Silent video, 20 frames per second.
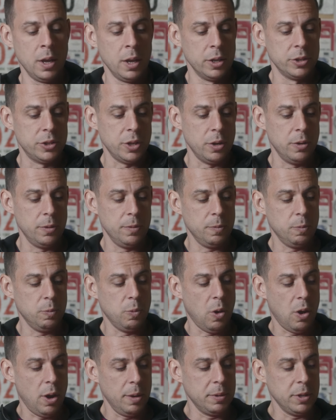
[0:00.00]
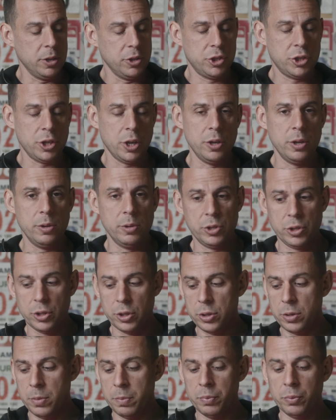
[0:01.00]
So what I'm going to show you is
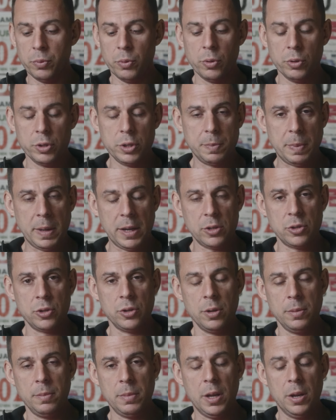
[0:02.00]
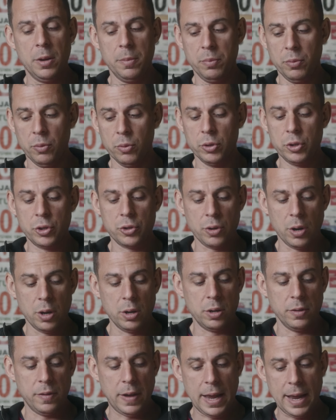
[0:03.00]
just a broad spectrum and a broad
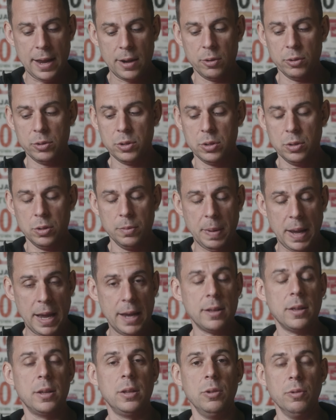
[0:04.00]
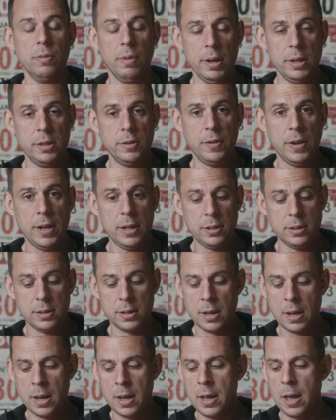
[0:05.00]
stroke of how to pack your race vest,
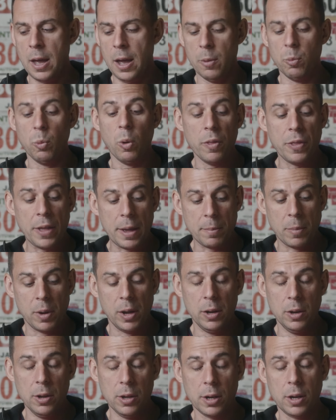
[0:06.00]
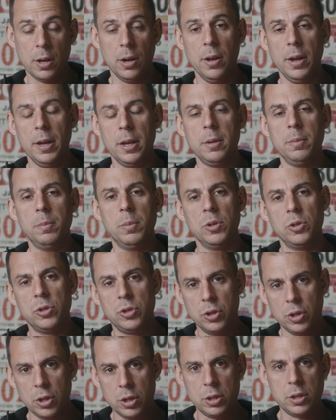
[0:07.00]
what that might look like, but
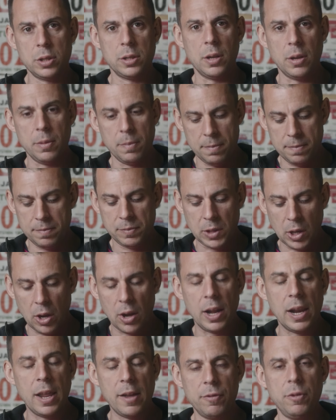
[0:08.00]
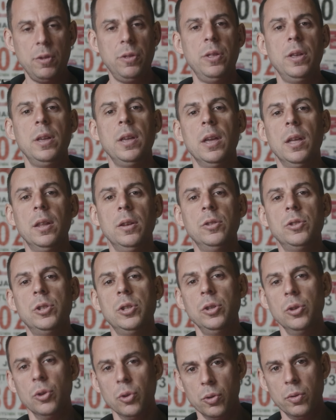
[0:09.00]
just dial everything in to
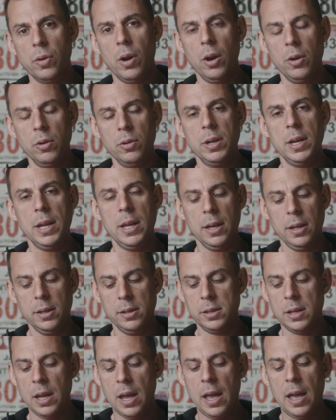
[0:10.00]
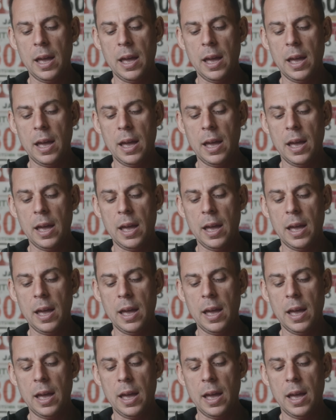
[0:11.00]
your own needs.